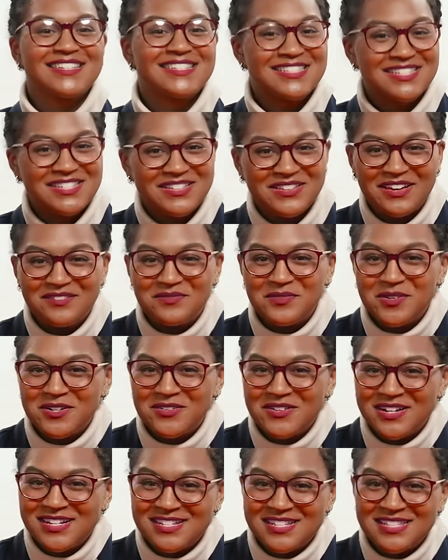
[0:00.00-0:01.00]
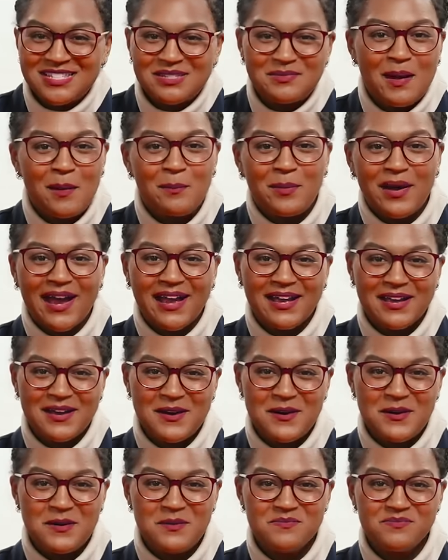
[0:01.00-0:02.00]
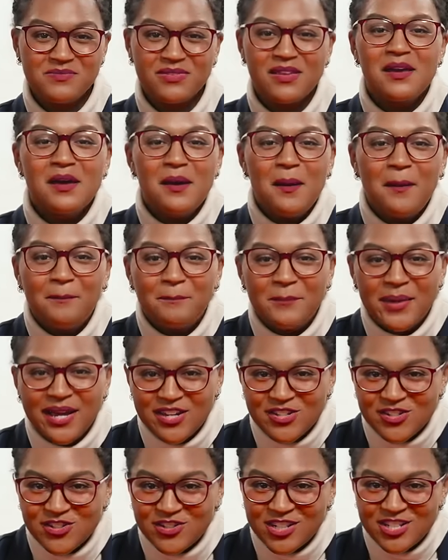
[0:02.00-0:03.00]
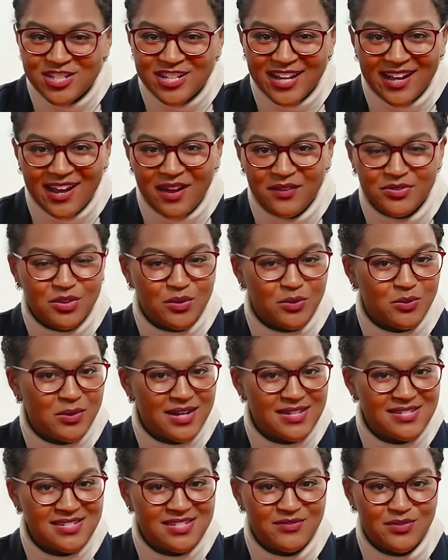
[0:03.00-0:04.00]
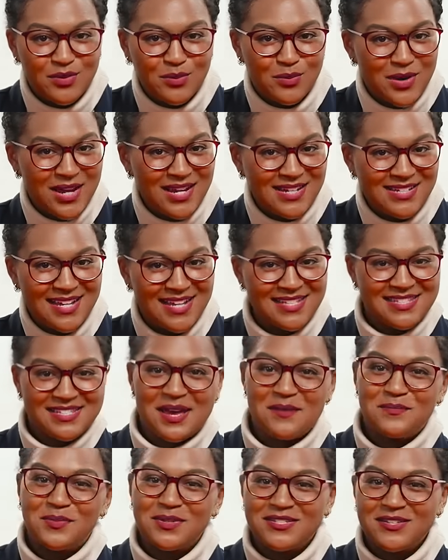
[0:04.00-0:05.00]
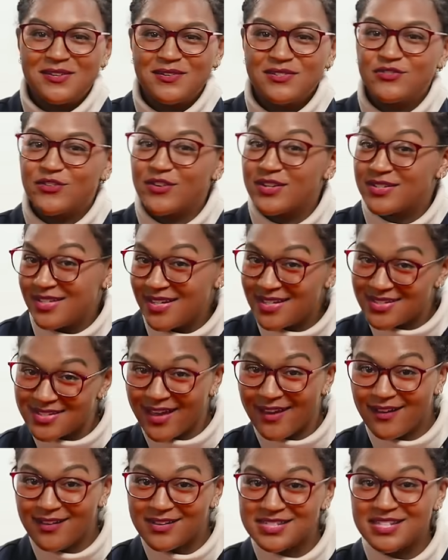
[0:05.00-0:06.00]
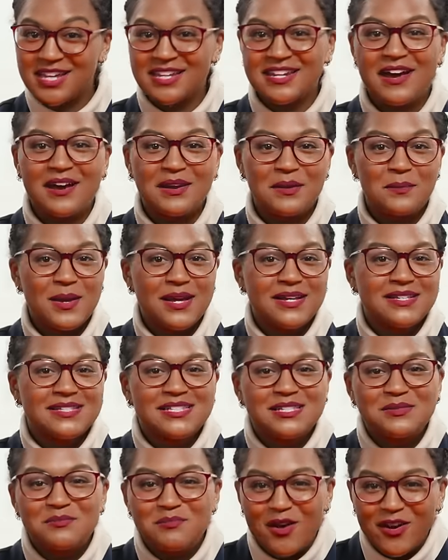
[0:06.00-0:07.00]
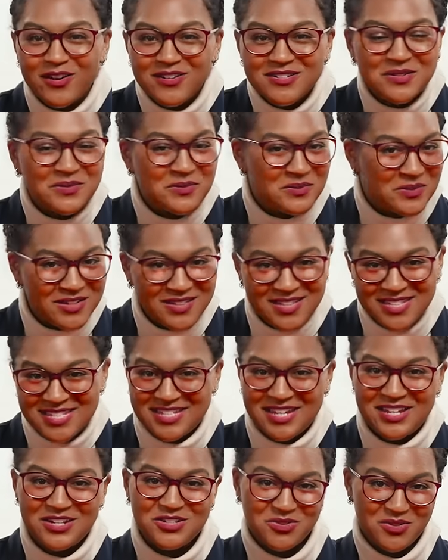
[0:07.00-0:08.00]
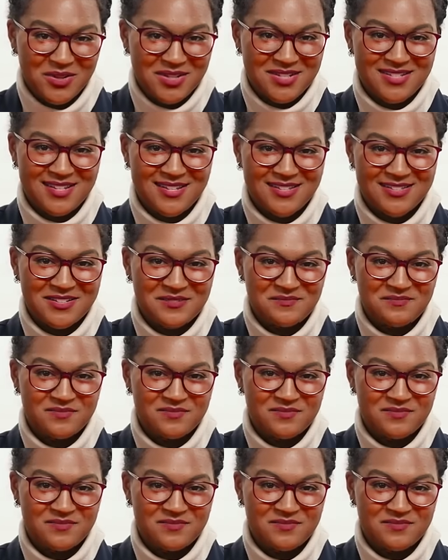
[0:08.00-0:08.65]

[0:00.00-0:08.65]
Still have more questions about buying a home? Make sure to check out the rest of the Red Desk episodes for details on how to make smart real estate choices.